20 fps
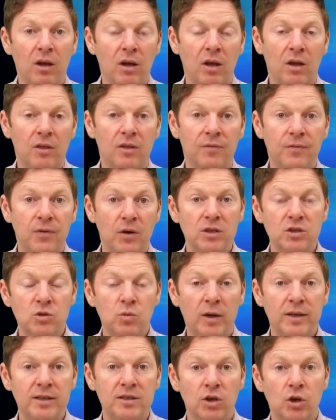The first
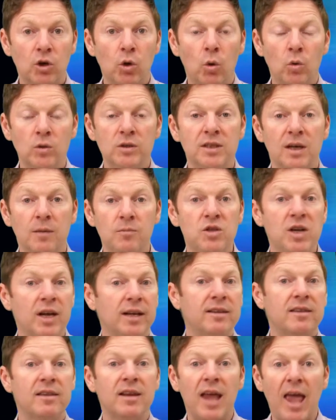one is a core
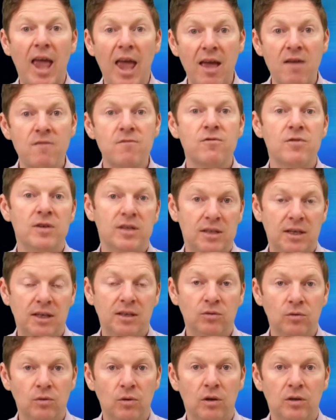subject that every
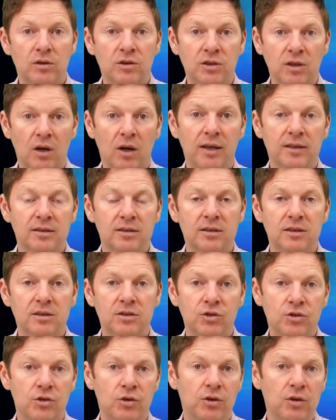single science
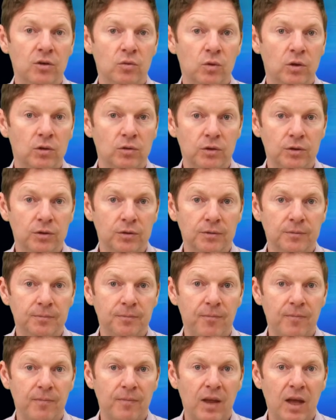student will do.
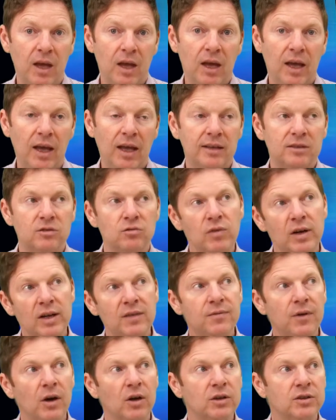It really
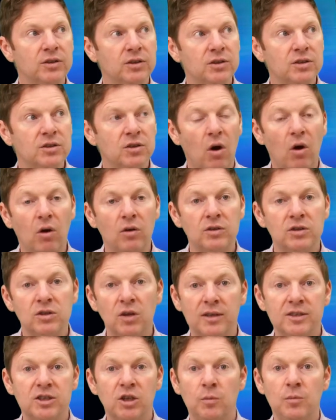focuses on
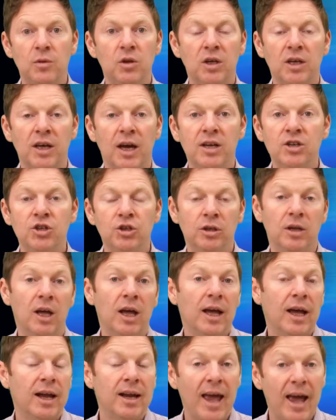science communication
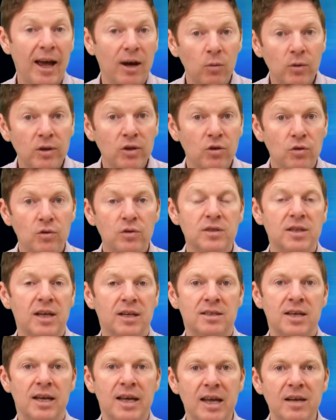and how we use
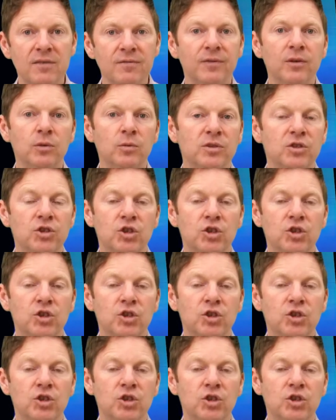that to influence